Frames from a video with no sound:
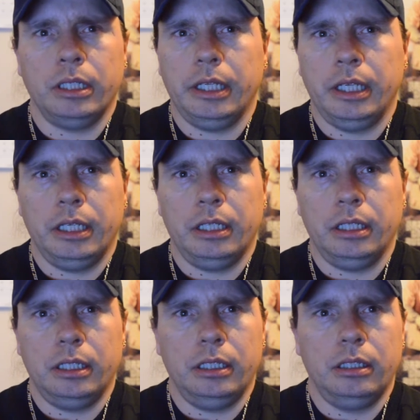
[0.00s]

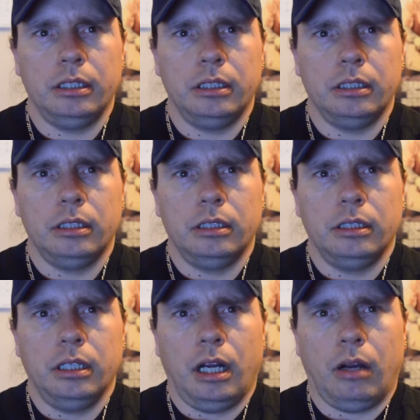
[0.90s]
a
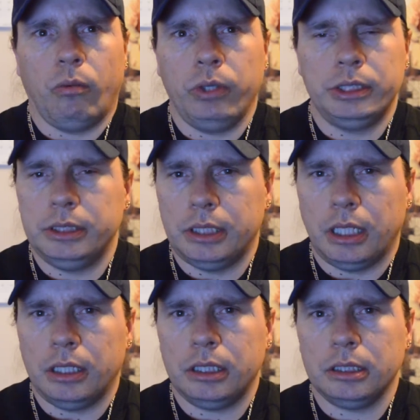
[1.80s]
wooden
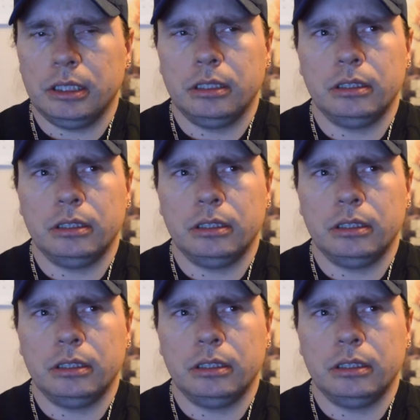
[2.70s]
dog.